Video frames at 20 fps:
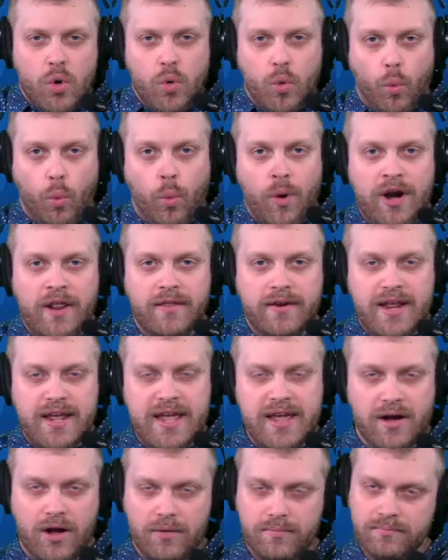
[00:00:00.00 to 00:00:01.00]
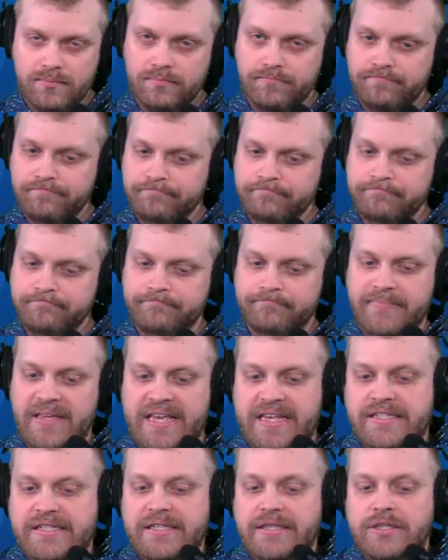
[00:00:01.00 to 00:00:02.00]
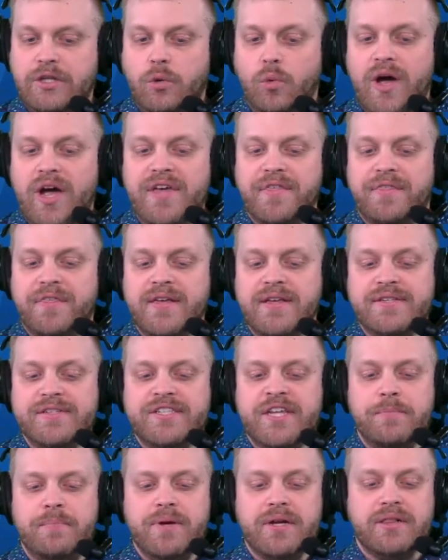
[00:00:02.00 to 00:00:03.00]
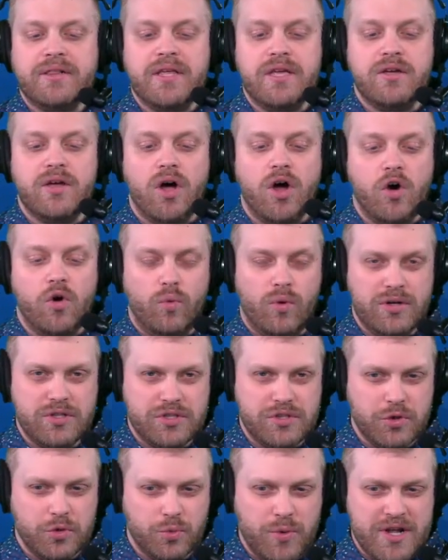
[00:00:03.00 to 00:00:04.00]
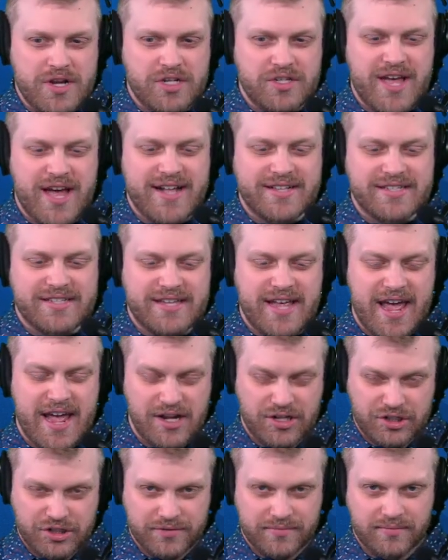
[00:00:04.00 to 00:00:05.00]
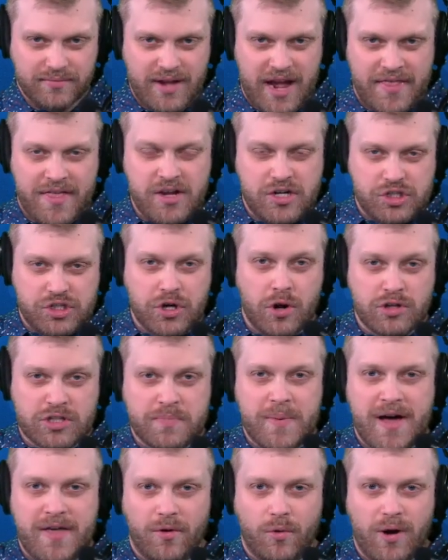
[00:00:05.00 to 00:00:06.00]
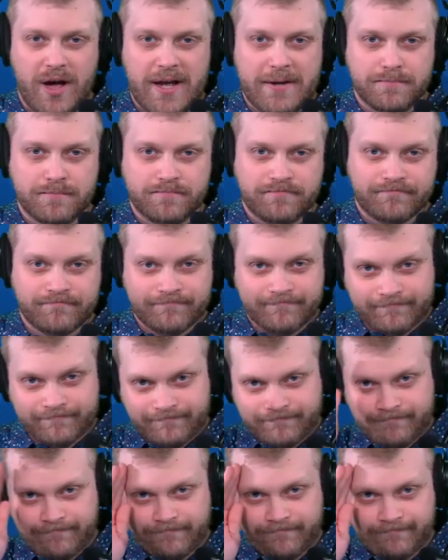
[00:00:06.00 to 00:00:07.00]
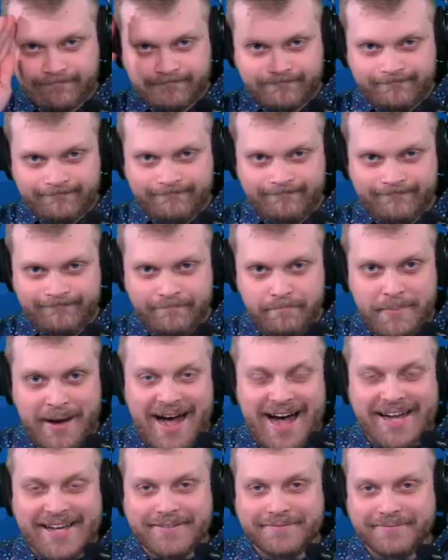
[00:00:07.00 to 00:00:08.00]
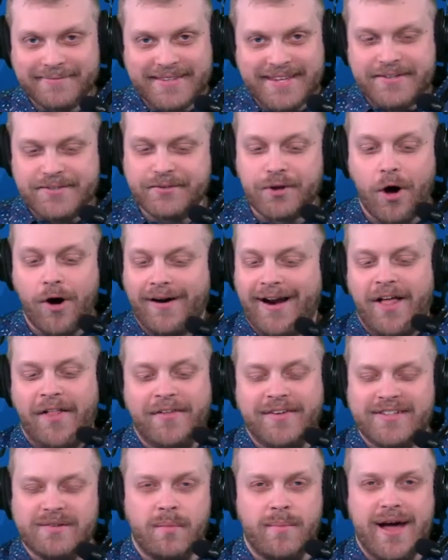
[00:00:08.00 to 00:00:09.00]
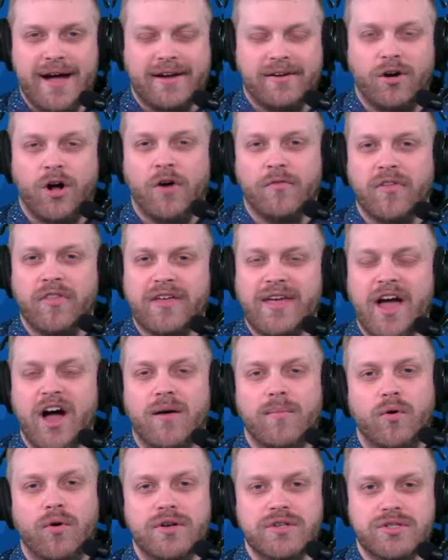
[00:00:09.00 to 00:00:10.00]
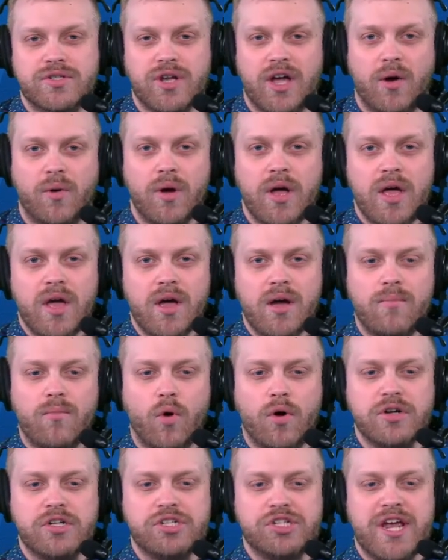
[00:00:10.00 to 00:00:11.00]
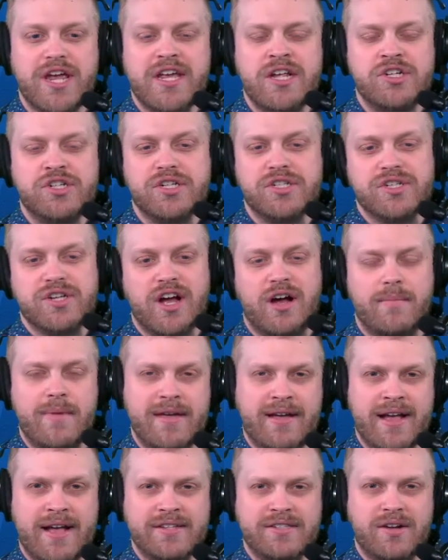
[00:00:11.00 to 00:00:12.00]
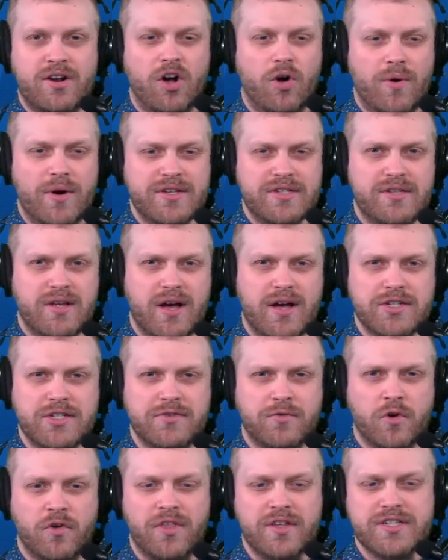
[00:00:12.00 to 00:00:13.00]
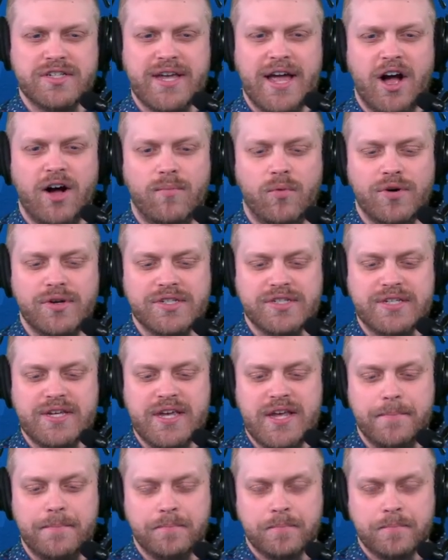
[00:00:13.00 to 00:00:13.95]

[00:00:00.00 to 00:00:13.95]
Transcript: Winning the deal isn't the way things typically go once you reach that stage. I think Schultz, by the way, bye. He's gone. I don't think he's coming back at all for the Cowboys. So more changes coming, as it always does for this Cowboys team.